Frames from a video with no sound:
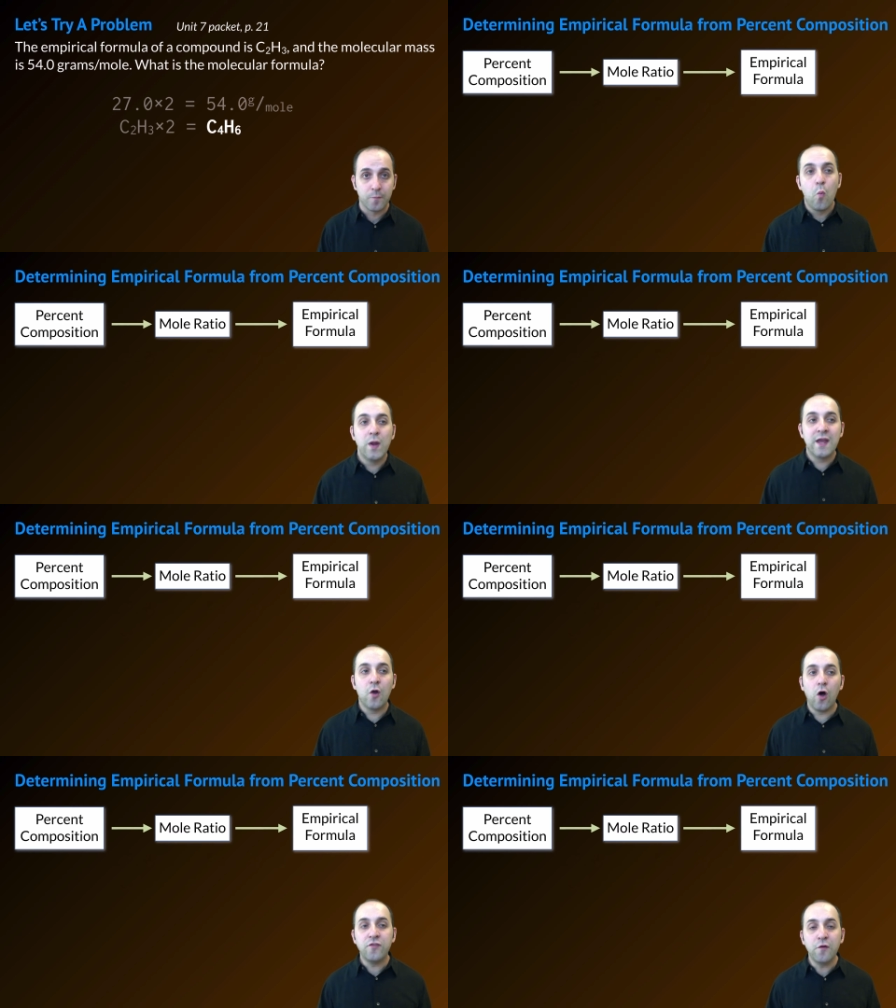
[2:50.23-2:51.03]
We can
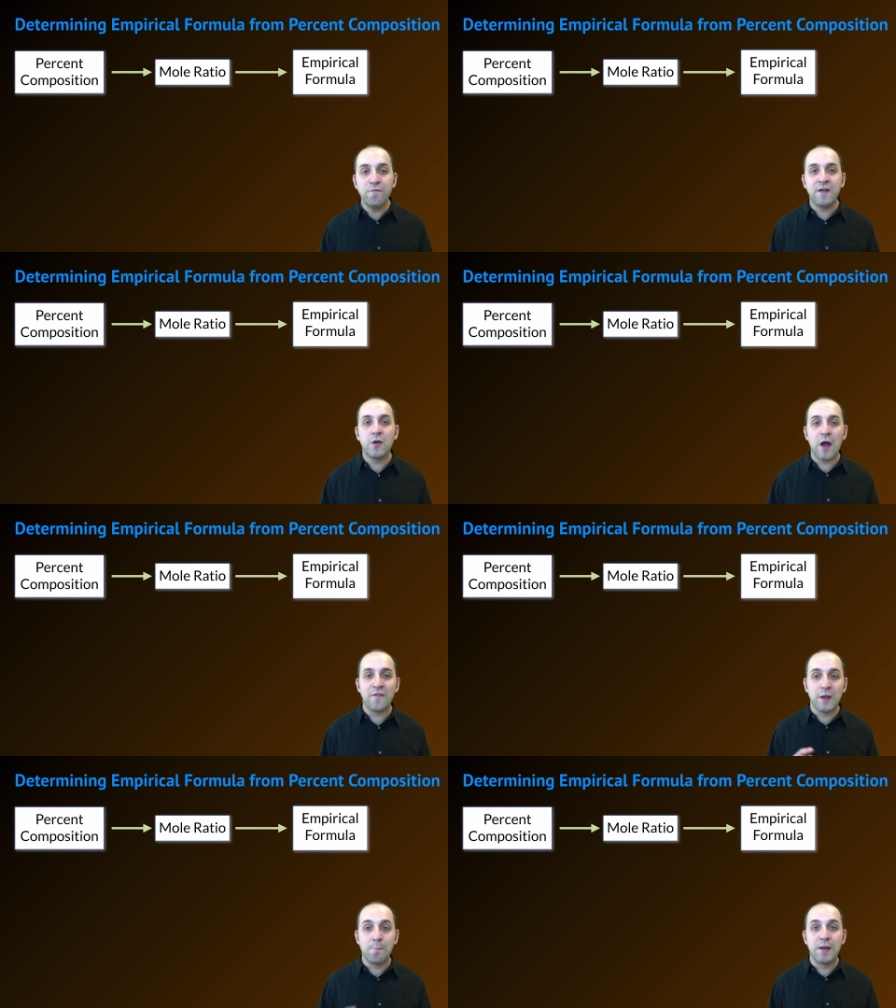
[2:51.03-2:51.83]
also figure out
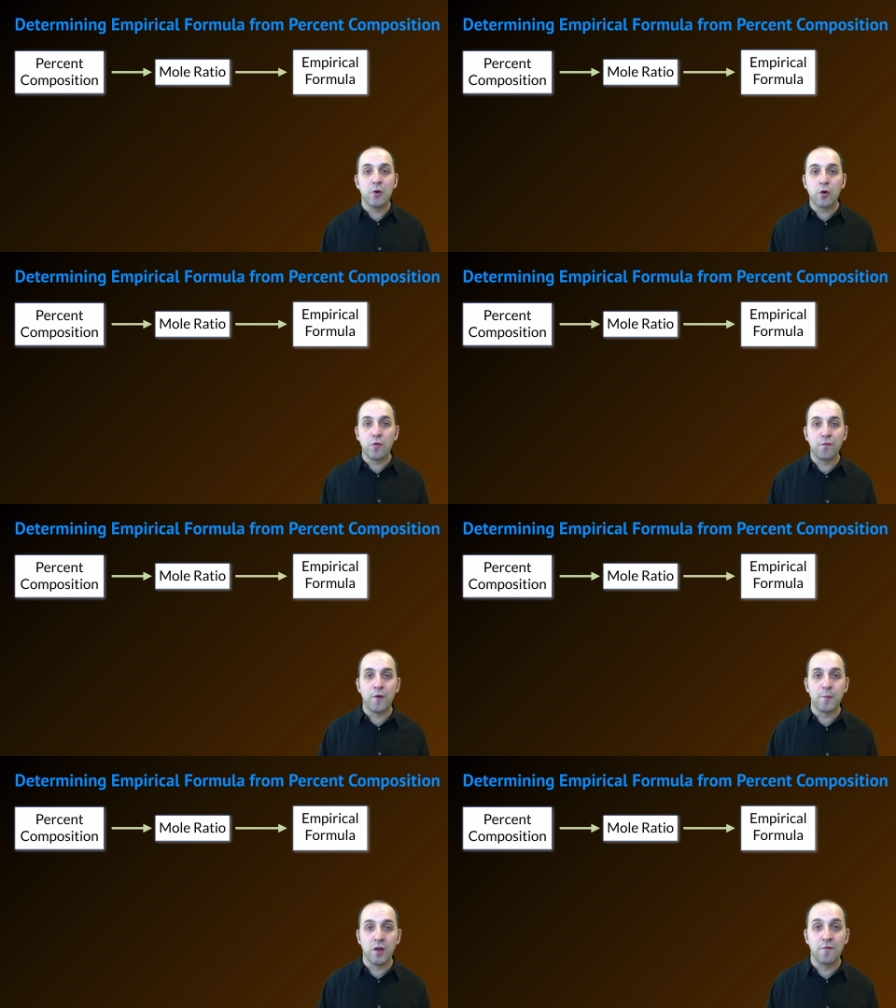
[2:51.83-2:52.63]
the empirical
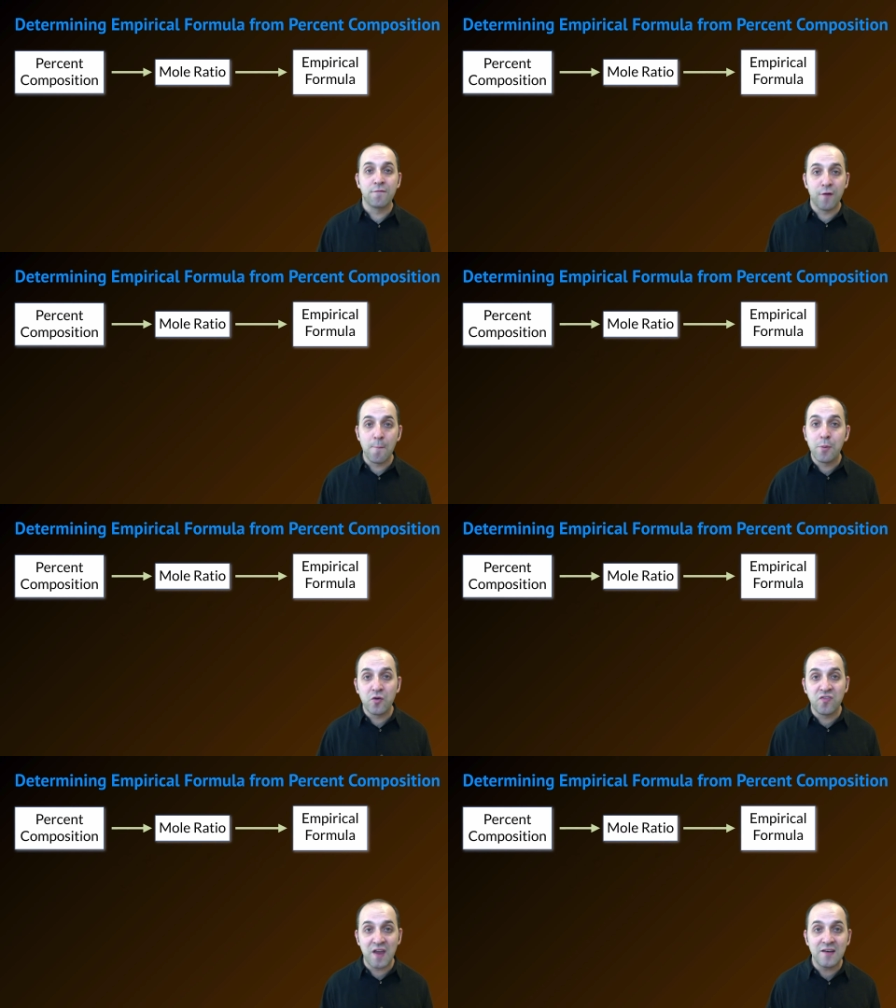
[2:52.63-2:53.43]
formula from
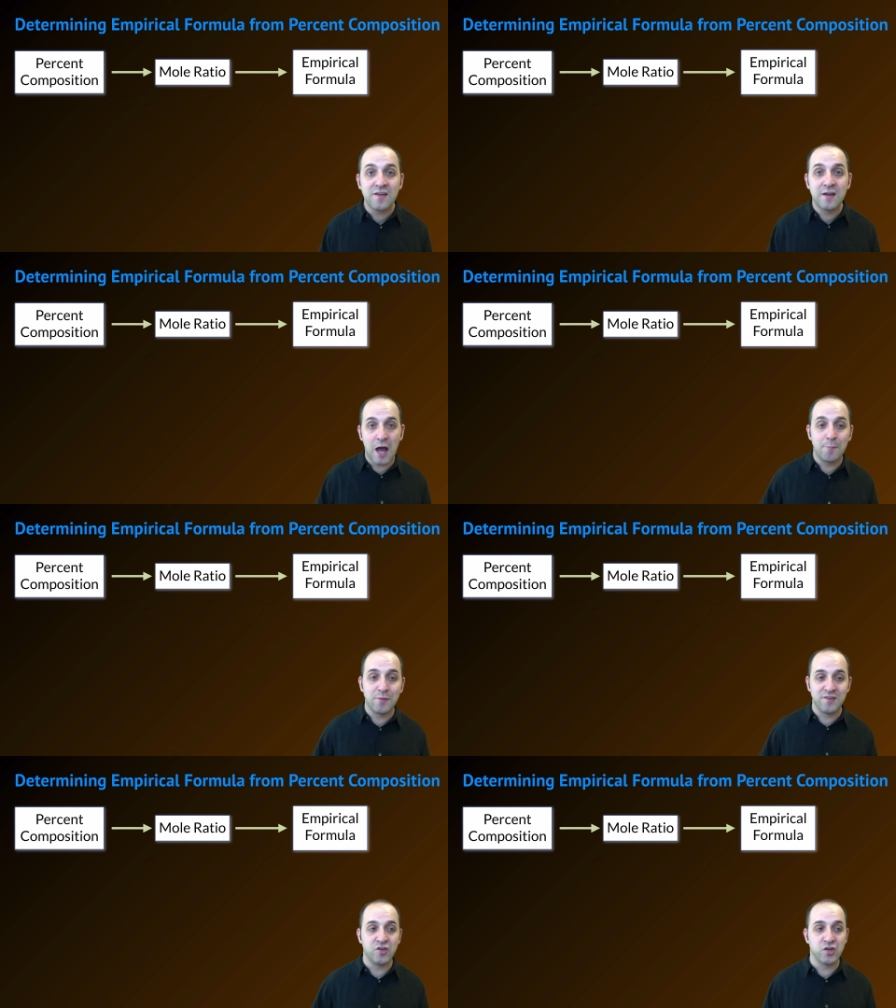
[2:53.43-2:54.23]
percent
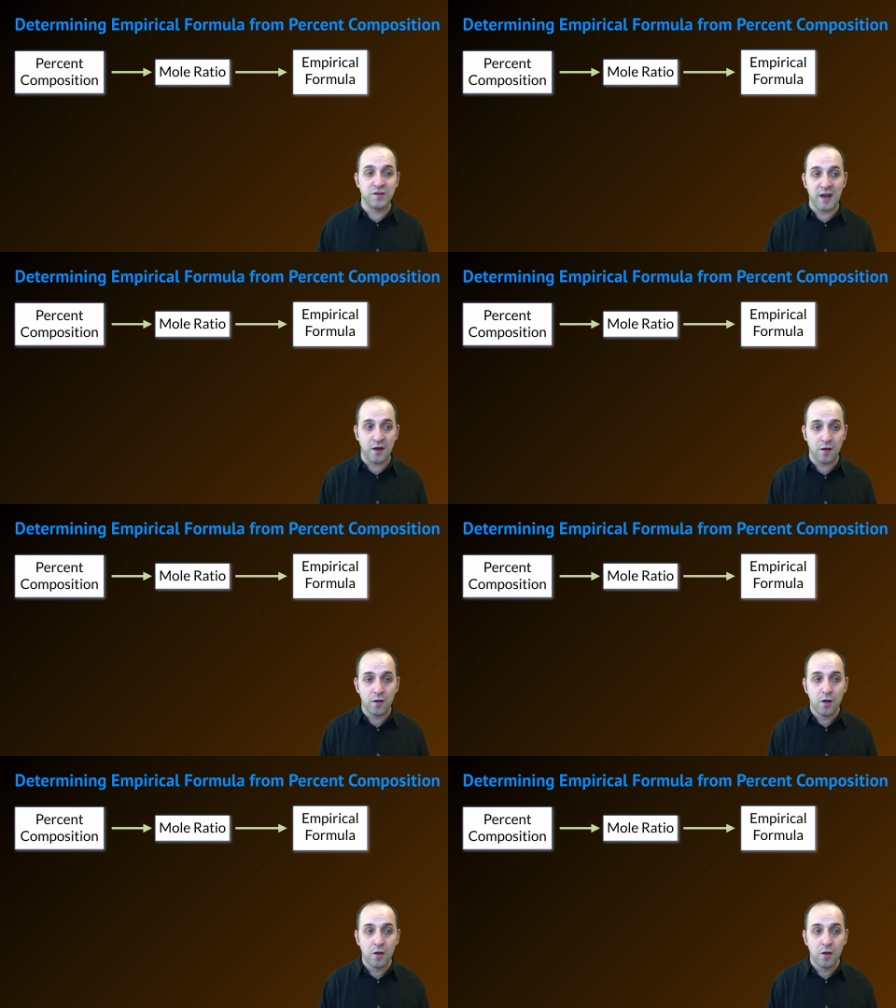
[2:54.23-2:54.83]
composition data.